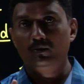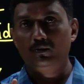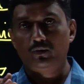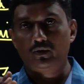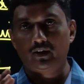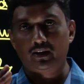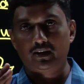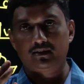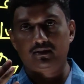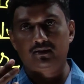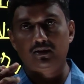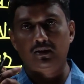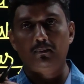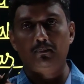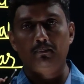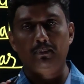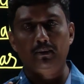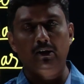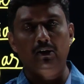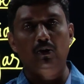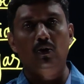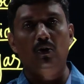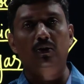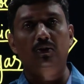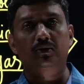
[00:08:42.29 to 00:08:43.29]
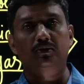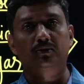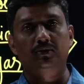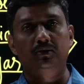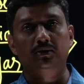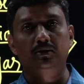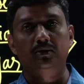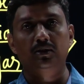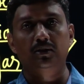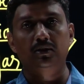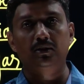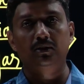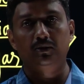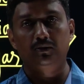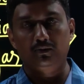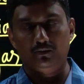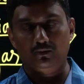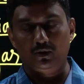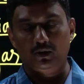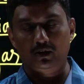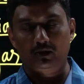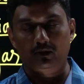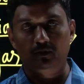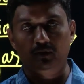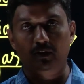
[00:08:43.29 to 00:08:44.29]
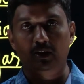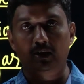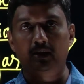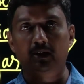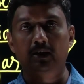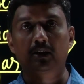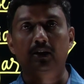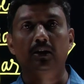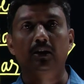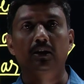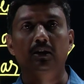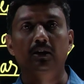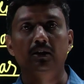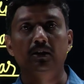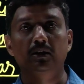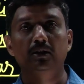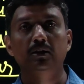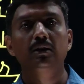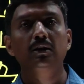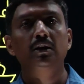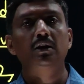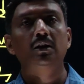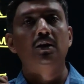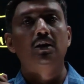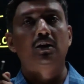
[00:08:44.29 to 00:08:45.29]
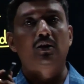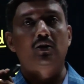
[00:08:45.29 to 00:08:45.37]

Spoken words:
For example, oxygen, what we are inhaling,